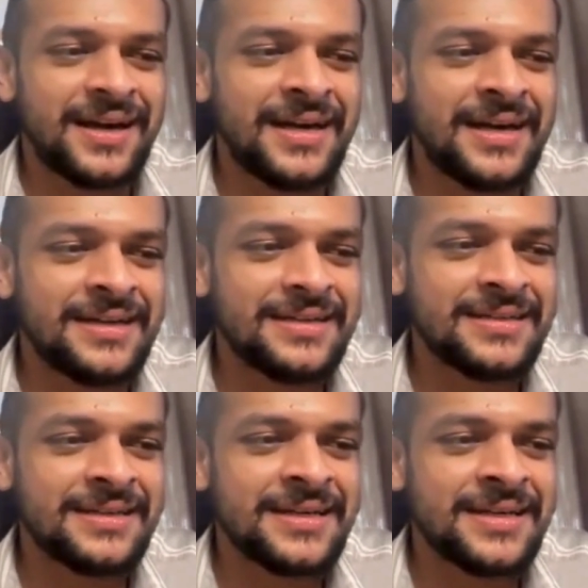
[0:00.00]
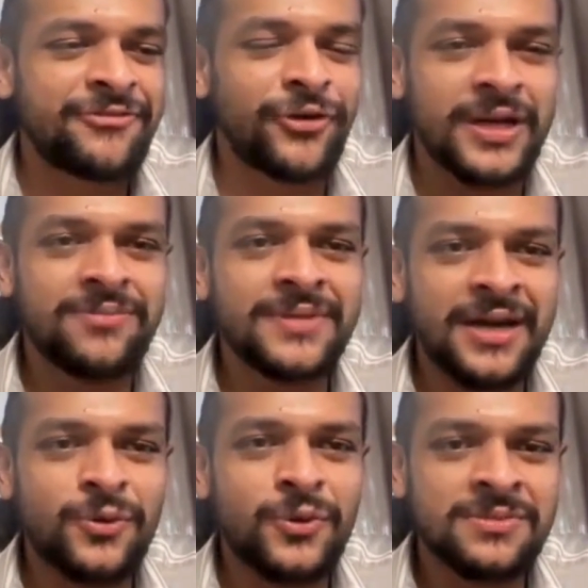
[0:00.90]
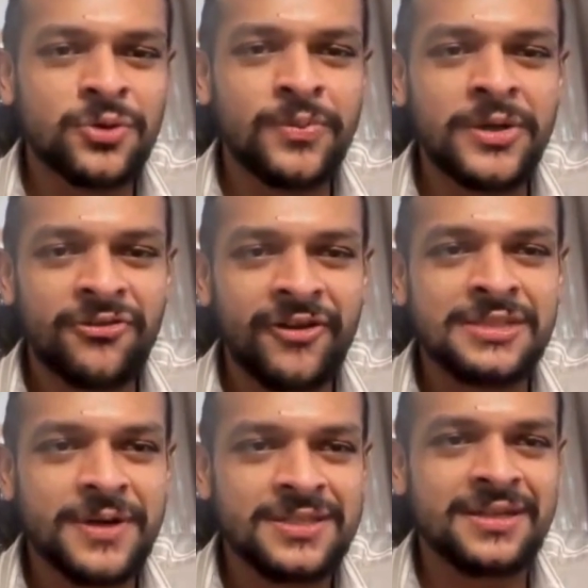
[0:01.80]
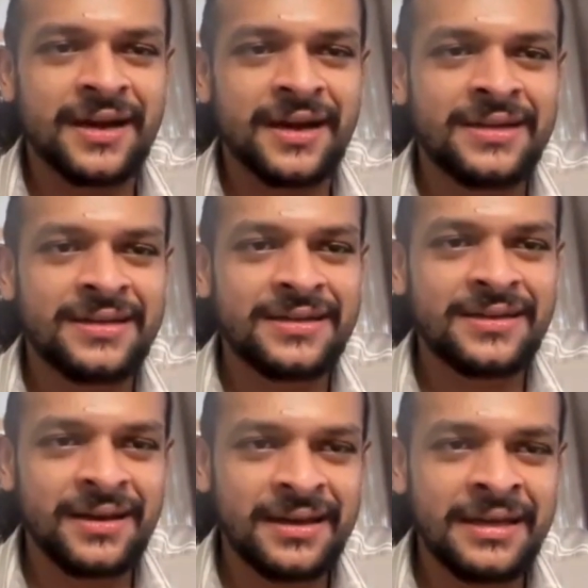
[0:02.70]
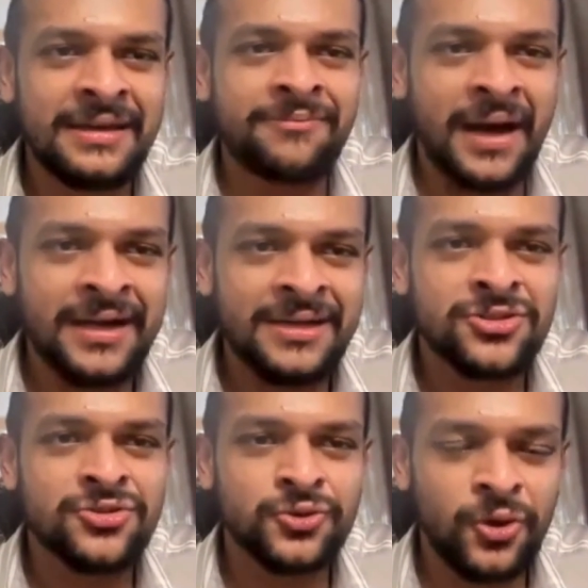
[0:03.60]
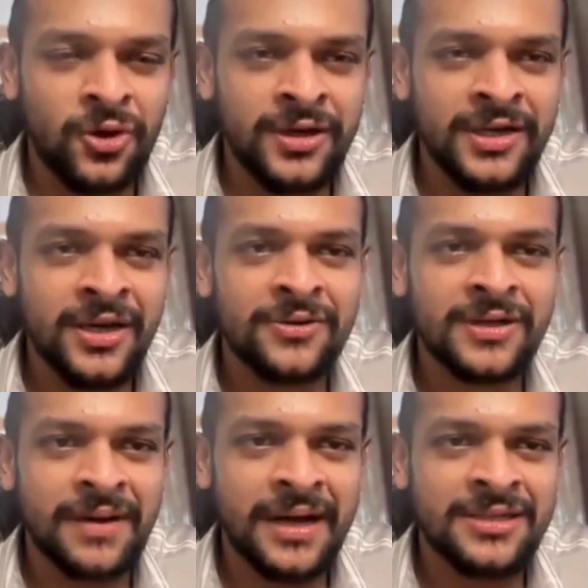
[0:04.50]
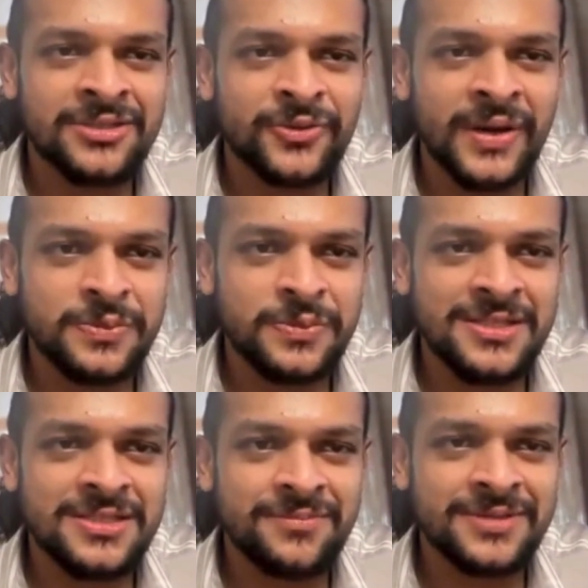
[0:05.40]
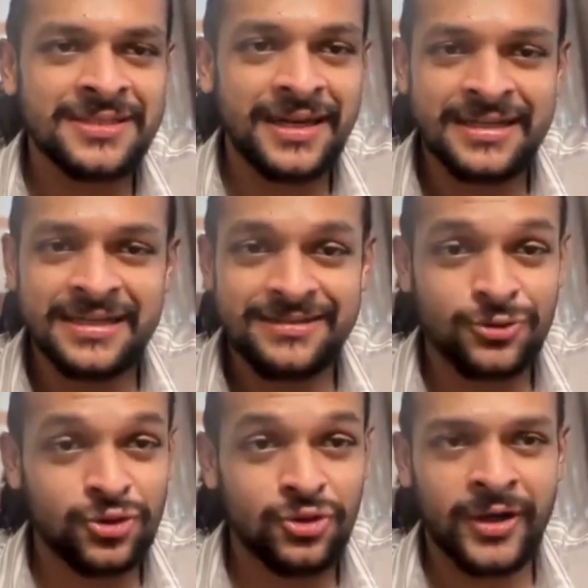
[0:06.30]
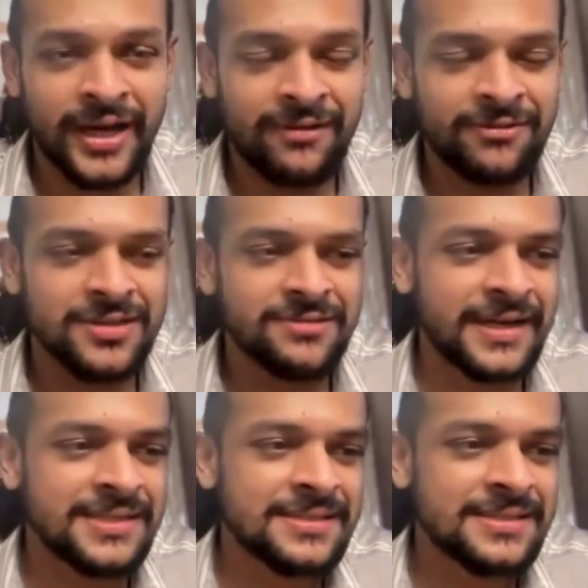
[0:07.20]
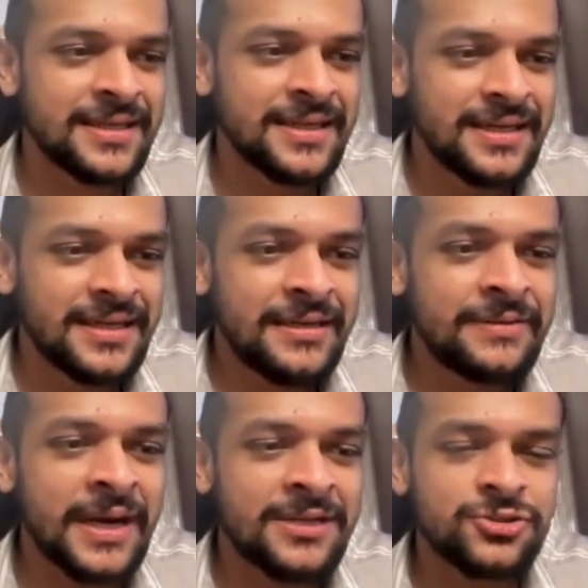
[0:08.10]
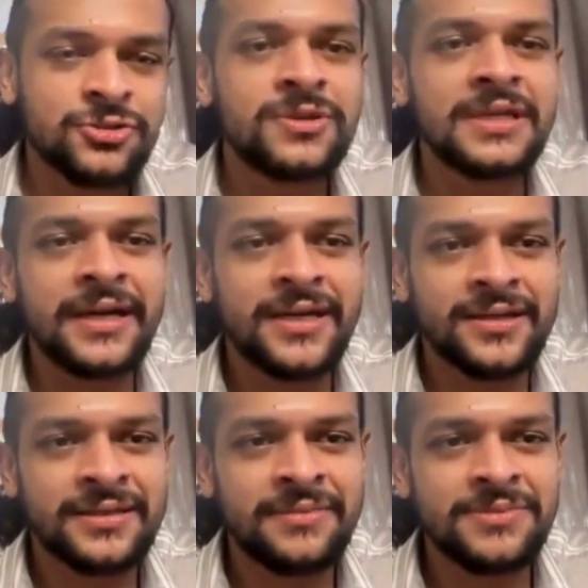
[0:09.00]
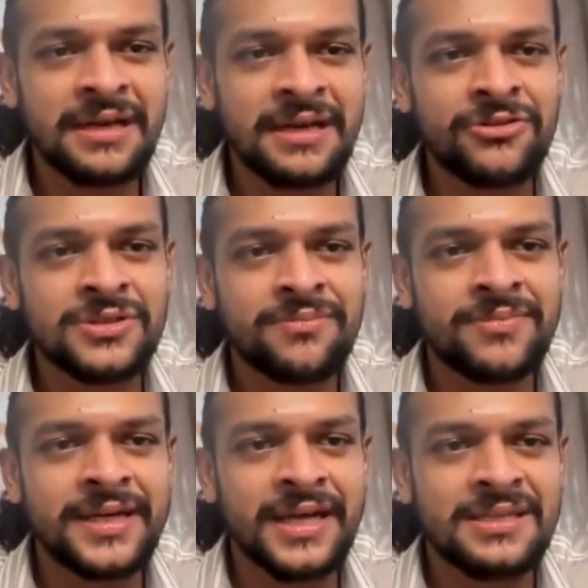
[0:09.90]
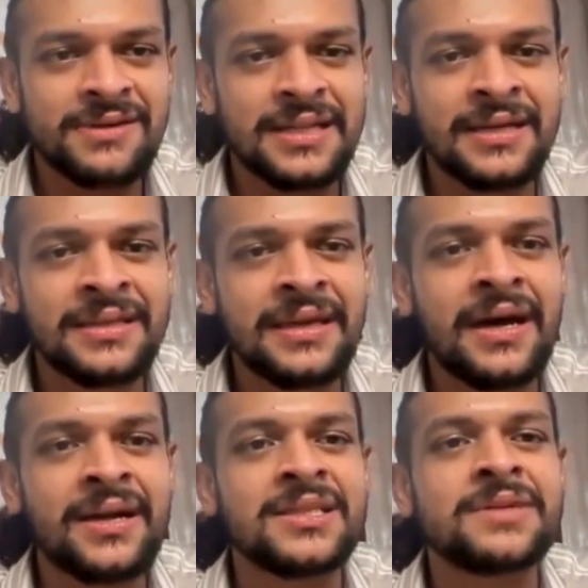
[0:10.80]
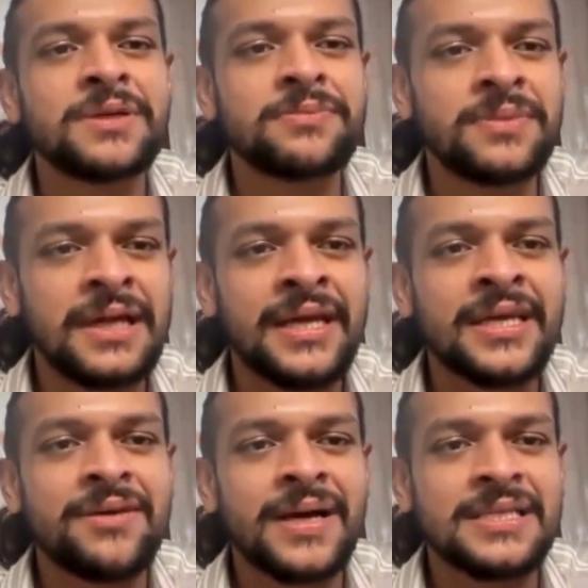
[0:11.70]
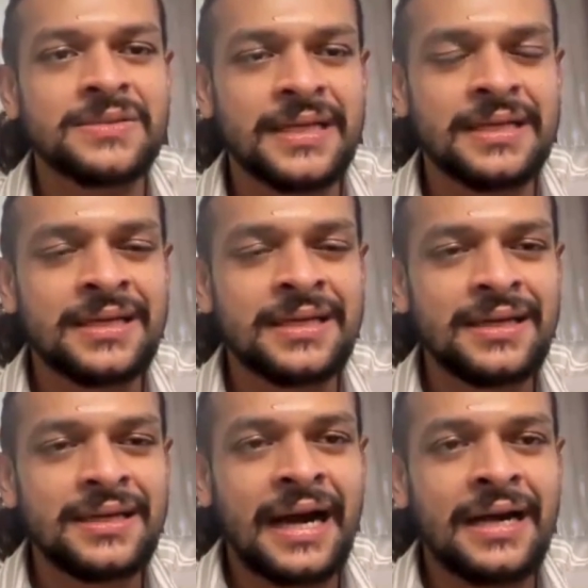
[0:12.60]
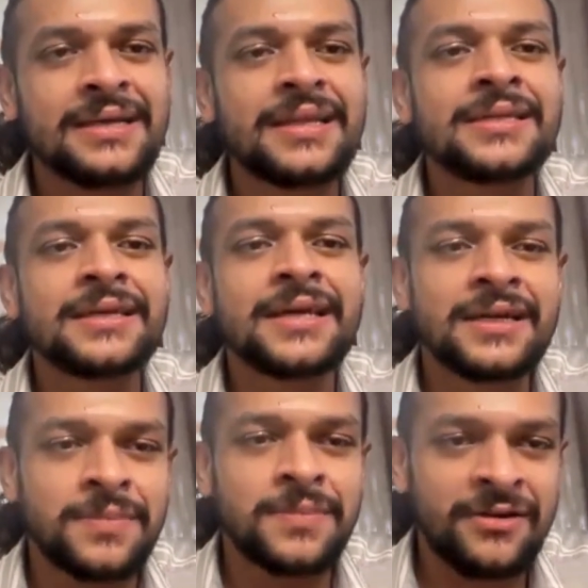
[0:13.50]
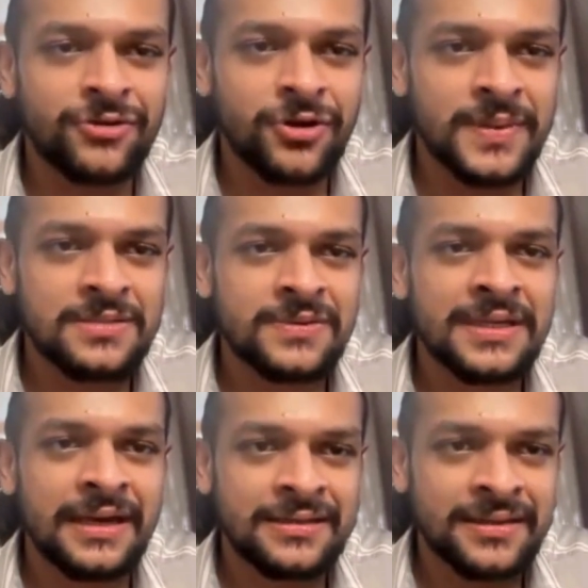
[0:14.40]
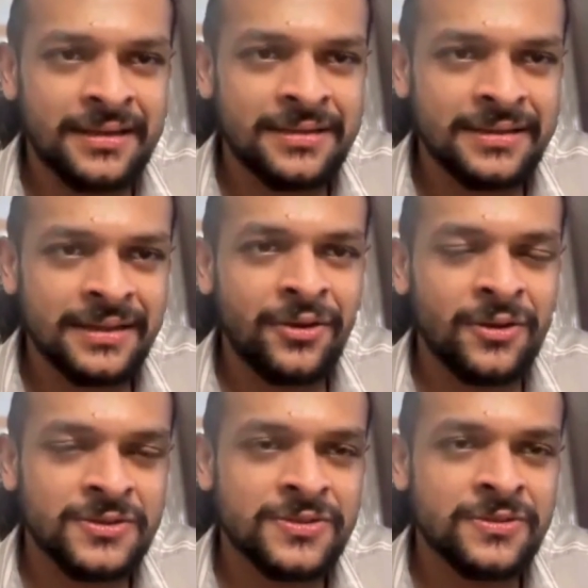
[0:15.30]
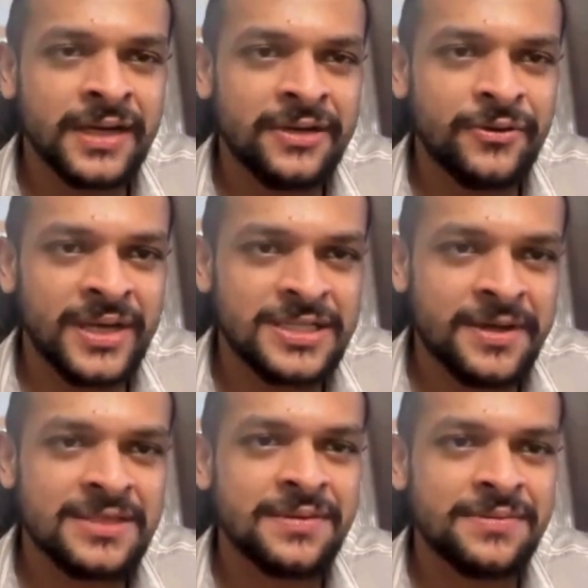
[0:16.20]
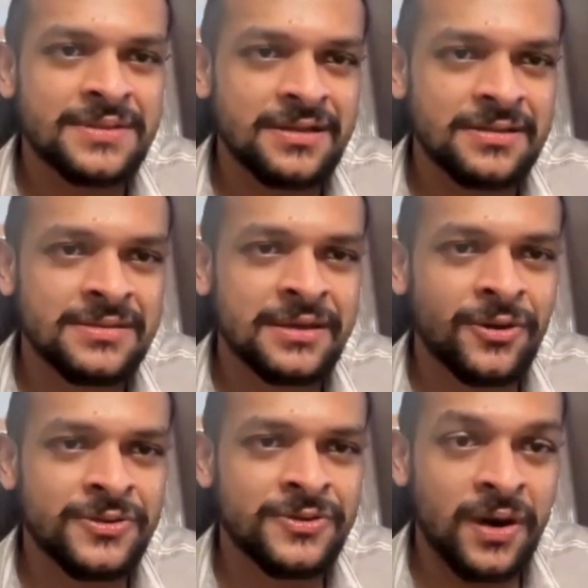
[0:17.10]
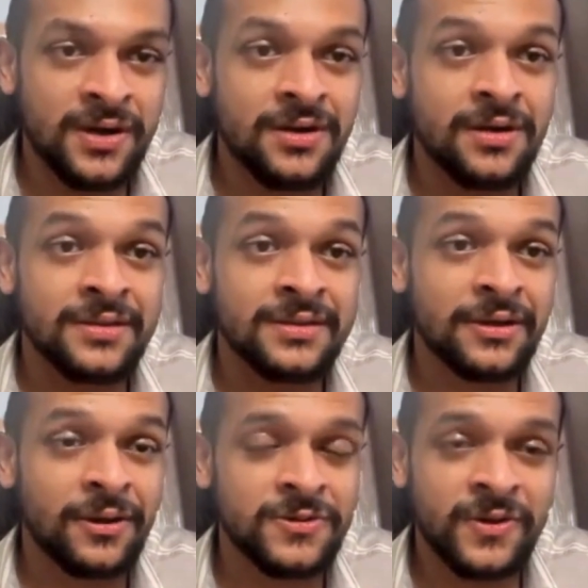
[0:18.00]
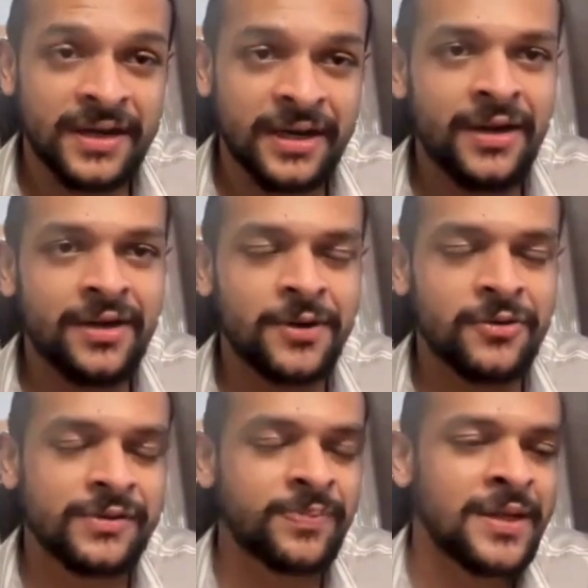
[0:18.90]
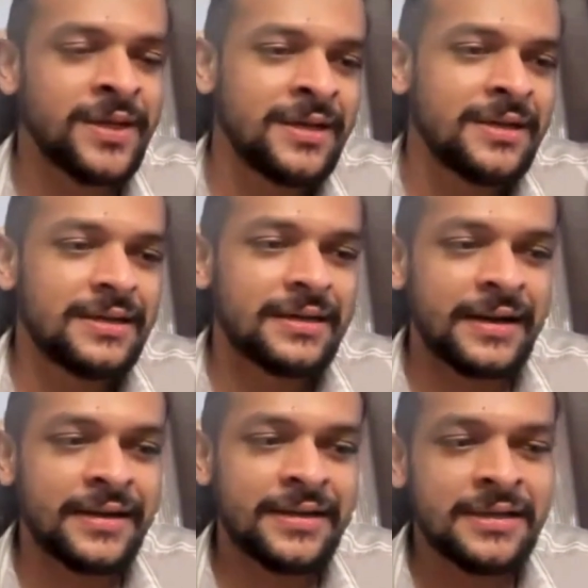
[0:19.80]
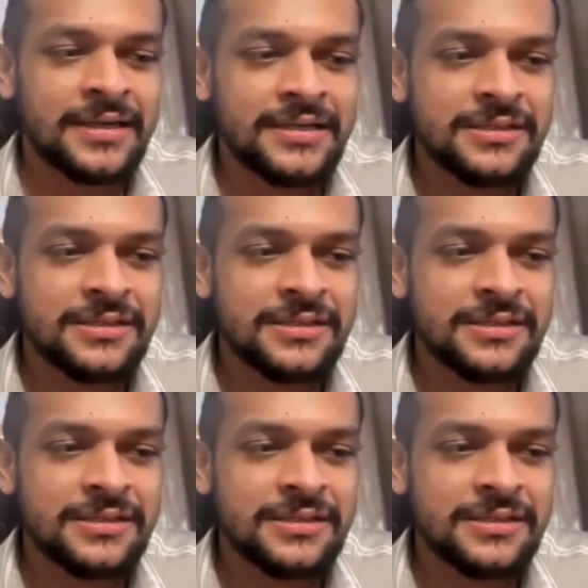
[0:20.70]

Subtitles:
And for him, that was a moment of expression, right? He managed to talk it out. He managed to express something that he could not have otherwise. He managed to relate himself to somebody as well, that there are other people like him as well, and that they get a platform as well, and that they also get to express themselves. They also are heard. They also are cared about, right?